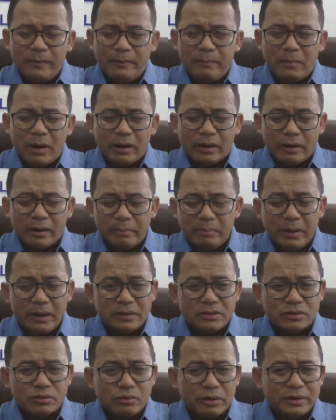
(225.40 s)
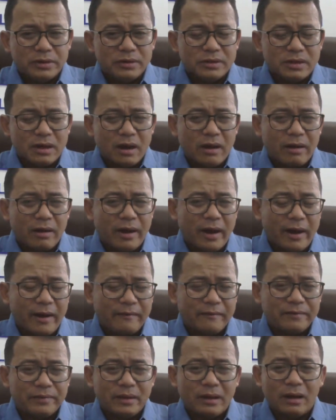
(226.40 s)
market-based coins have
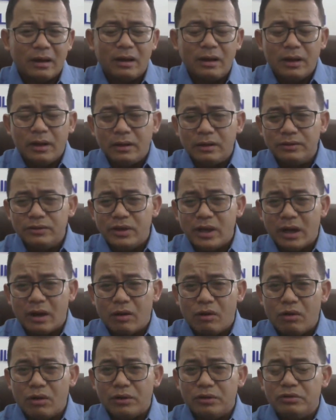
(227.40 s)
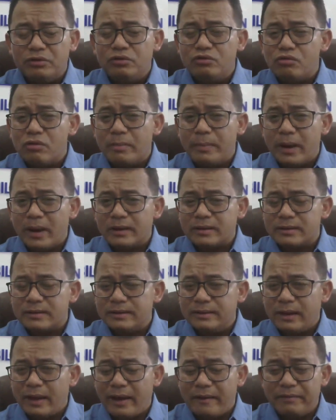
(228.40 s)
their own drawbacks.
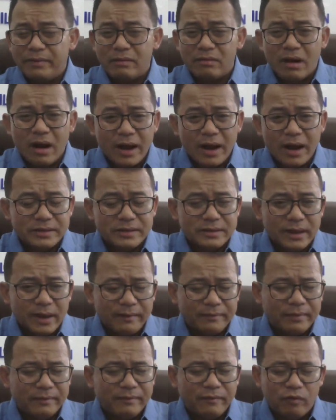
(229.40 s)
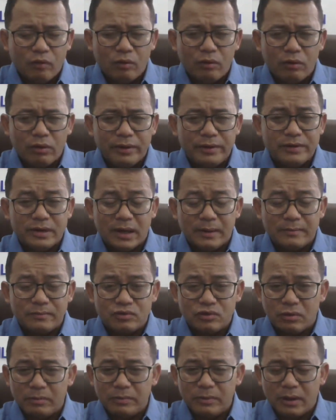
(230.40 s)
They have the rise, they have the fall in terms
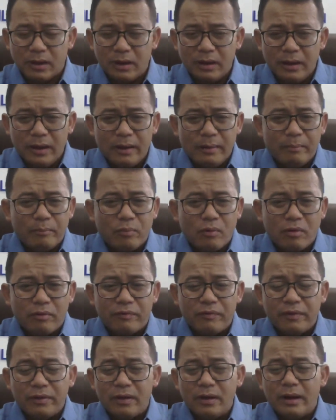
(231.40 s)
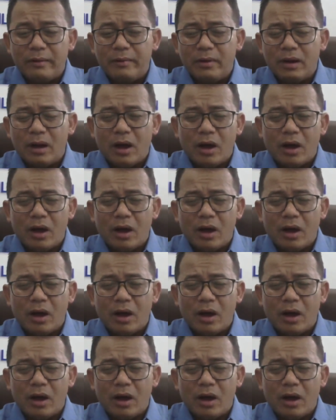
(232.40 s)
of the profit level.